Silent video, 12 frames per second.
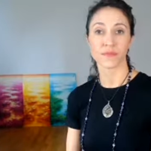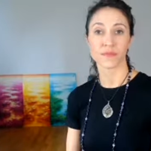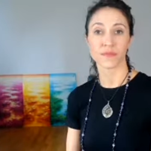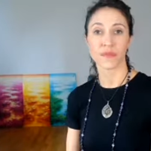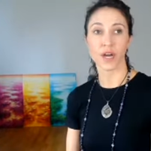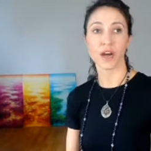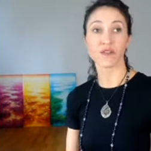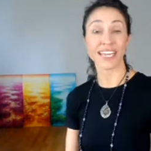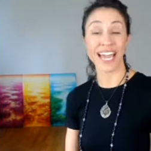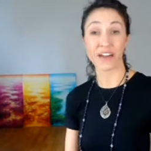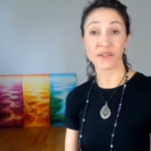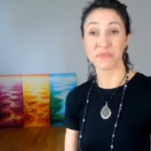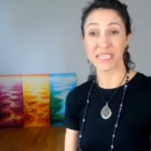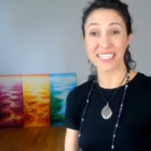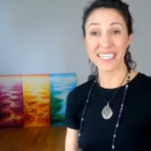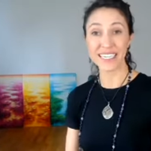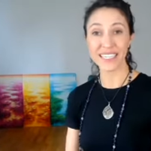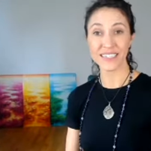of
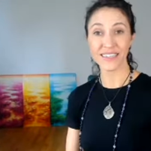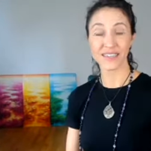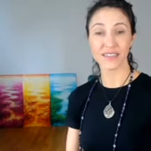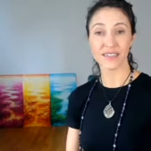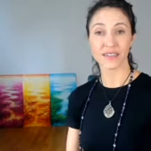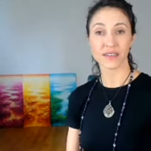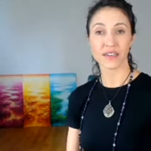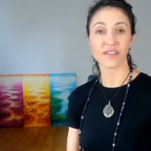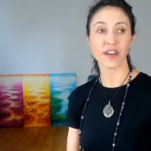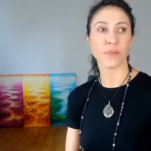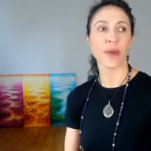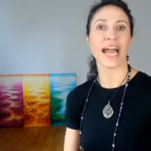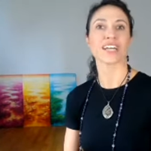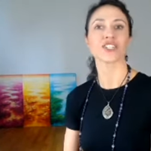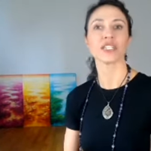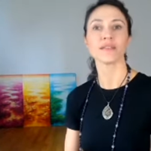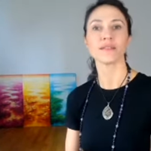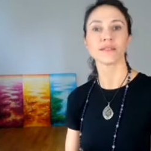accountability, of
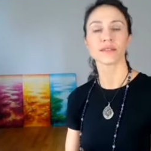compassion,